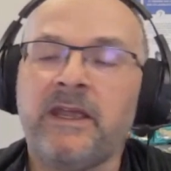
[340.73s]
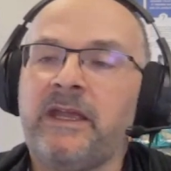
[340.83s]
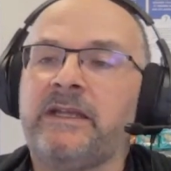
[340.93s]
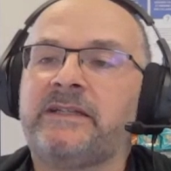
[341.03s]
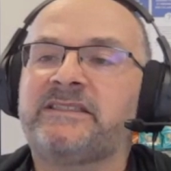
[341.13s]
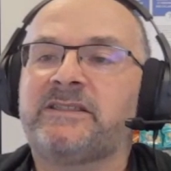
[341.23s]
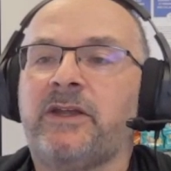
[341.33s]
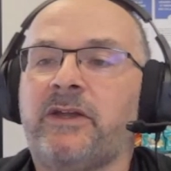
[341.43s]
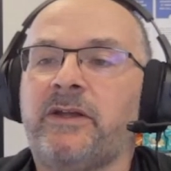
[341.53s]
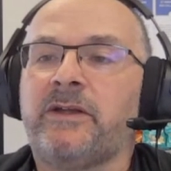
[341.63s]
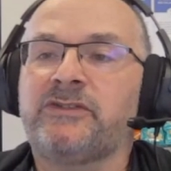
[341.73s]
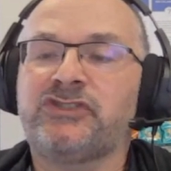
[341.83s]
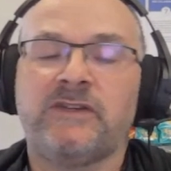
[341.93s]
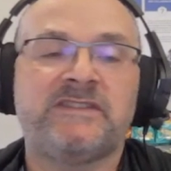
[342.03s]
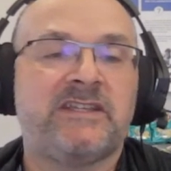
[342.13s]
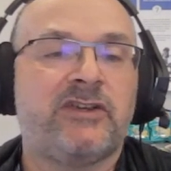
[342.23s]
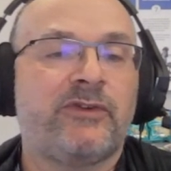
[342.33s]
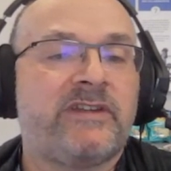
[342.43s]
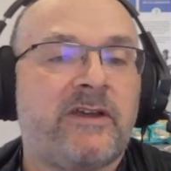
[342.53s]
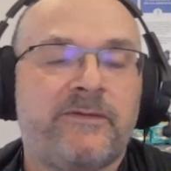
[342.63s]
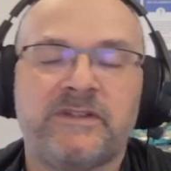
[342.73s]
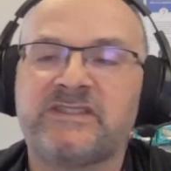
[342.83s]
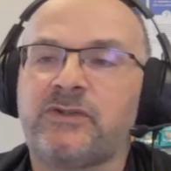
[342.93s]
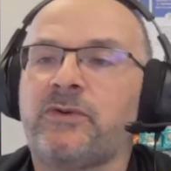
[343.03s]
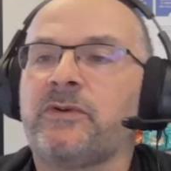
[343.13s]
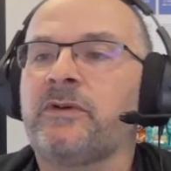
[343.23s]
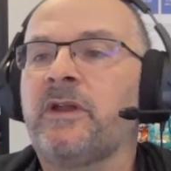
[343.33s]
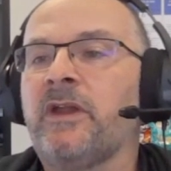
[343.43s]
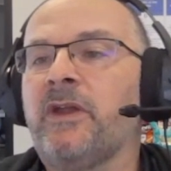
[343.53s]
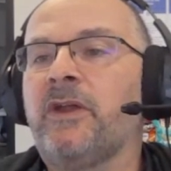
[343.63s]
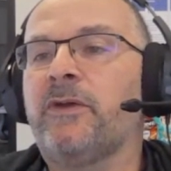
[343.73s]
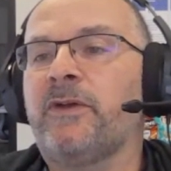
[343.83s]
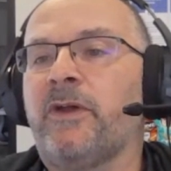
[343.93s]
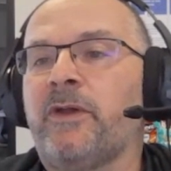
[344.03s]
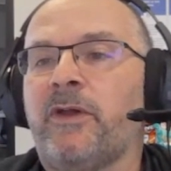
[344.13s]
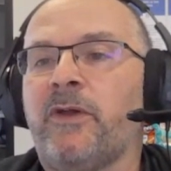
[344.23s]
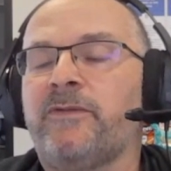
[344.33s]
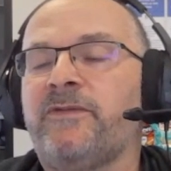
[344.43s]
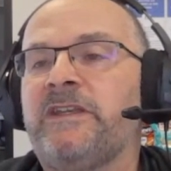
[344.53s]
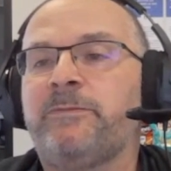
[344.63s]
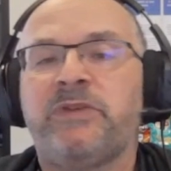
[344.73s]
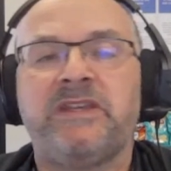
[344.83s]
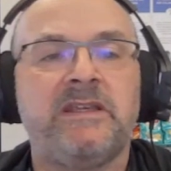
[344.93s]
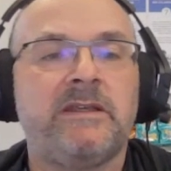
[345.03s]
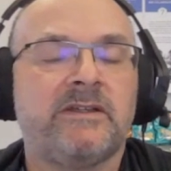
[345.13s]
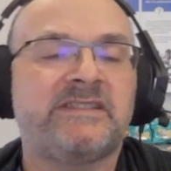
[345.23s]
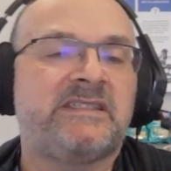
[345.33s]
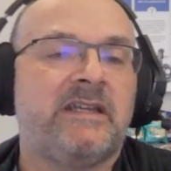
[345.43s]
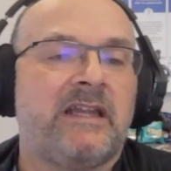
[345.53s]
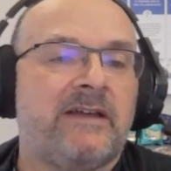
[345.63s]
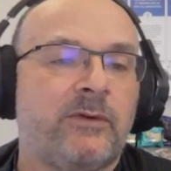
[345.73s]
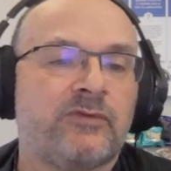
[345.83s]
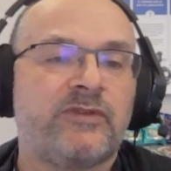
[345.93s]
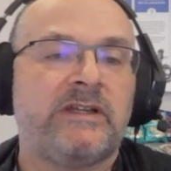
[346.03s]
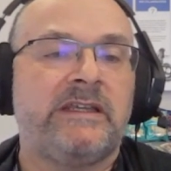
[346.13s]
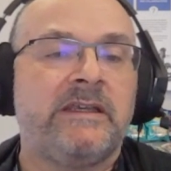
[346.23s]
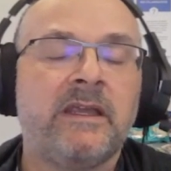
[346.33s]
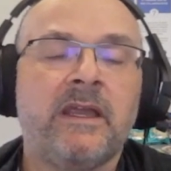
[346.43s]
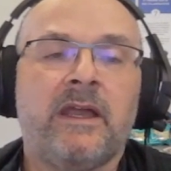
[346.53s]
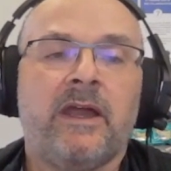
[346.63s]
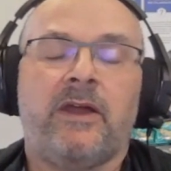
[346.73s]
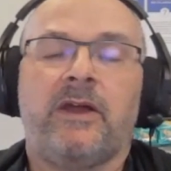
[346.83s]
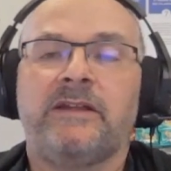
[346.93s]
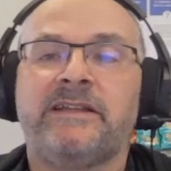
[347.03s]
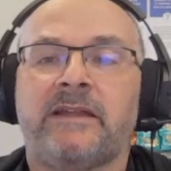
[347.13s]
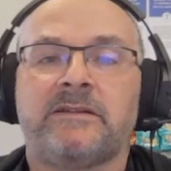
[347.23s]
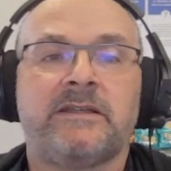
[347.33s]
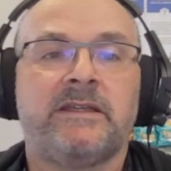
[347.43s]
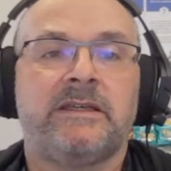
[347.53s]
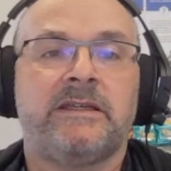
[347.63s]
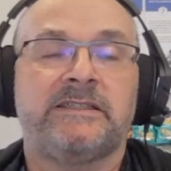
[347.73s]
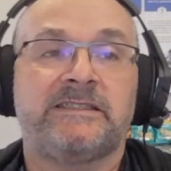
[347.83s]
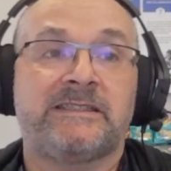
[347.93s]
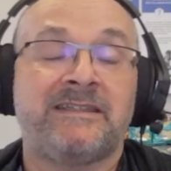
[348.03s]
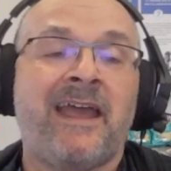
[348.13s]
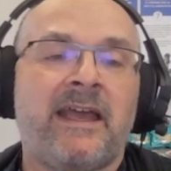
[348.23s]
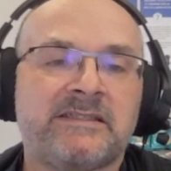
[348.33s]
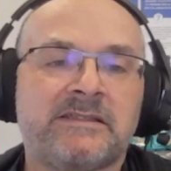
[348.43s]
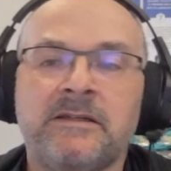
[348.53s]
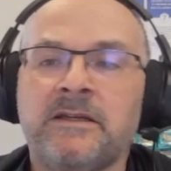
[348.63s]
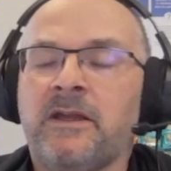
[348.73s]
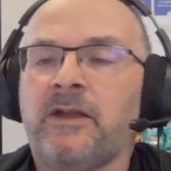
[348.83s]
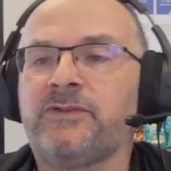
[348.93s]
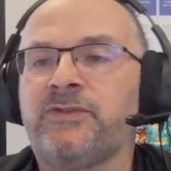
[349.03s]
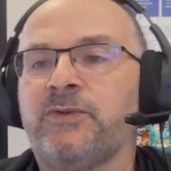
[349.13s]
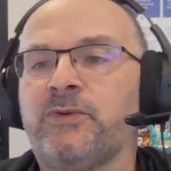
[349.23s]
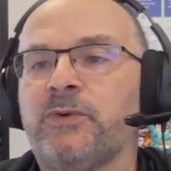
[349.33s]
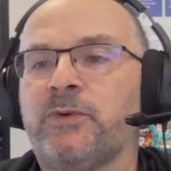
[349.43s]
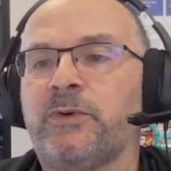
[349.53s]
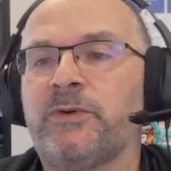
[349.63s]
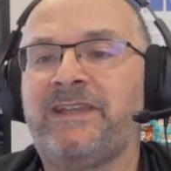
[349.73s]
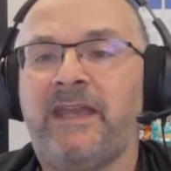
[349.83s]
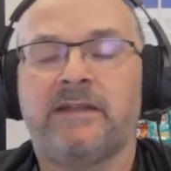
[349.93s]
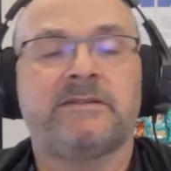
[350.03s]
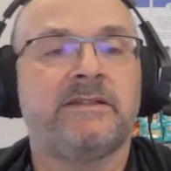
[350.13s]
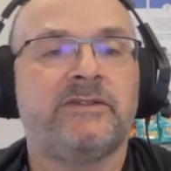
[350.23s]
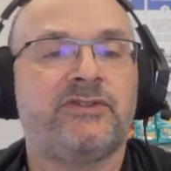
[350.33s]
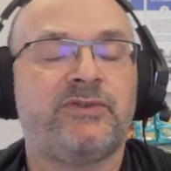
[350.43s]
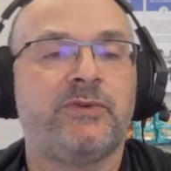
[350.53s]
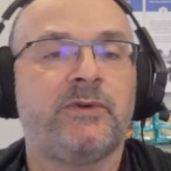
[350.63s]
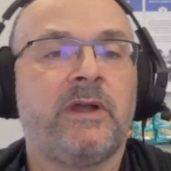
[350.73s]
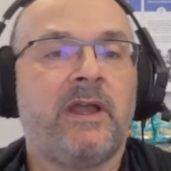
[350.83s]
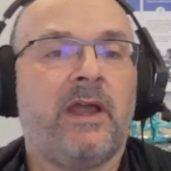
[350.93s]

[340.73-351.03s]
It's a chief security officer, a VP, a C-level, really, that is tasked to get into